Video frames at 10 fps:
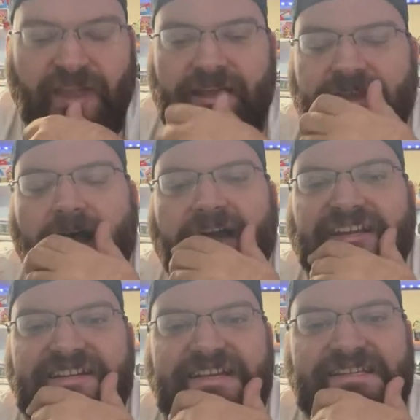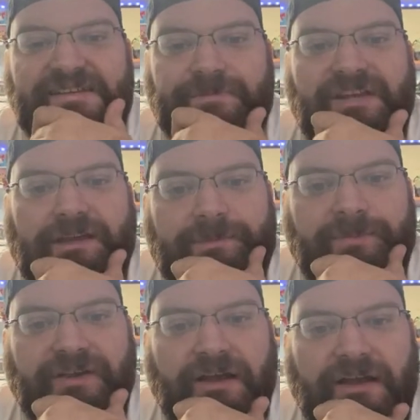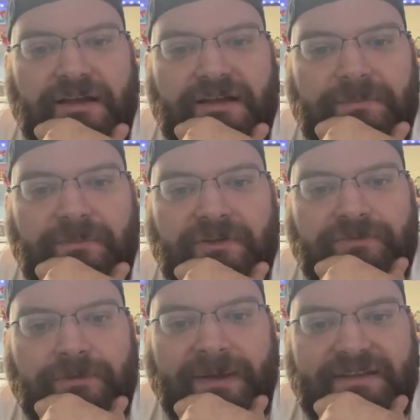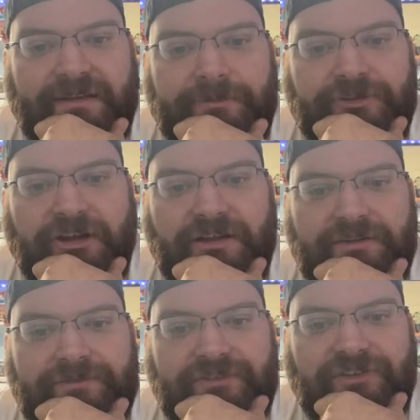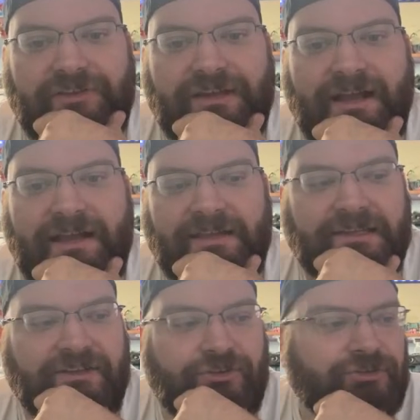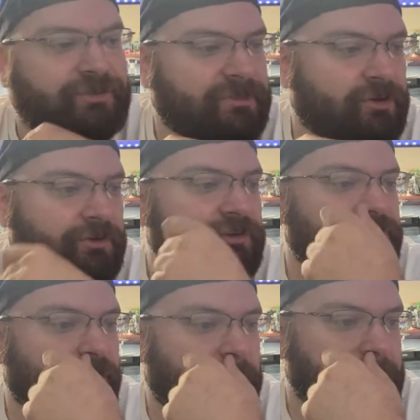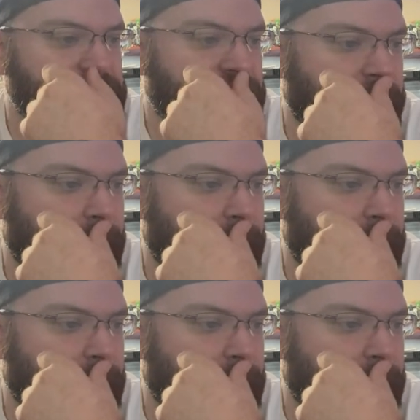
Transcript: Yeah, I need to get some tape for my tape drive so that I can do some cold storage.